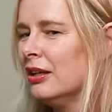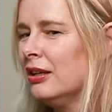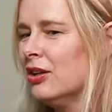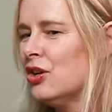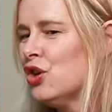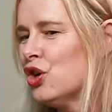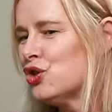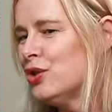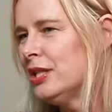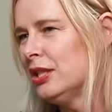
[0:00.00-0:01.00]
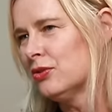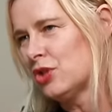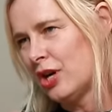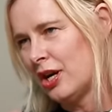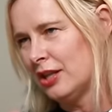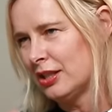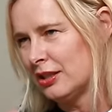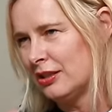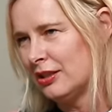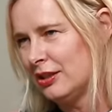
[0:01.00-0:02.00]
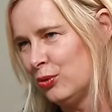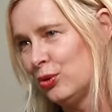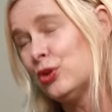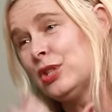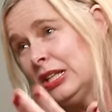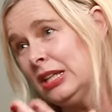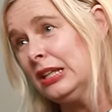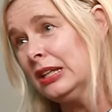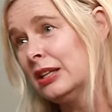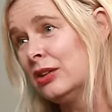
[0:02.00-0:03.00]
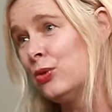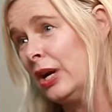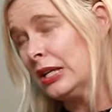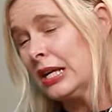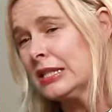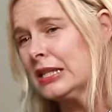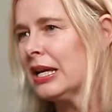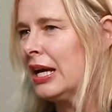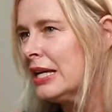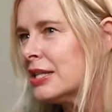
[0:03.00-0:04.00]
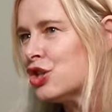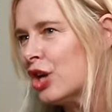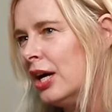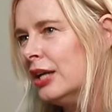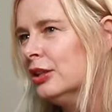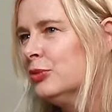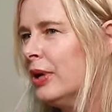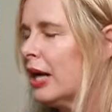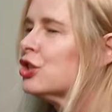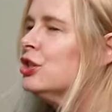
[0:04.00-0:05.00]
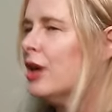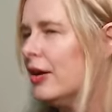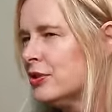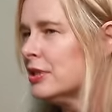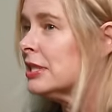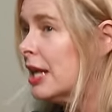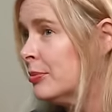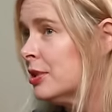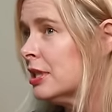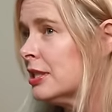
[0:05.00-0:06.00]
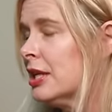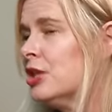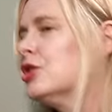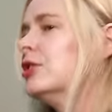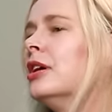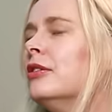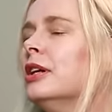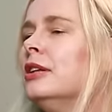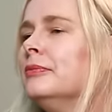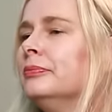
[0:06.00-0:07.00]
you know, not treating your child or your teen or adolescent as a child, but actually you have to adapt to the stage that they're in?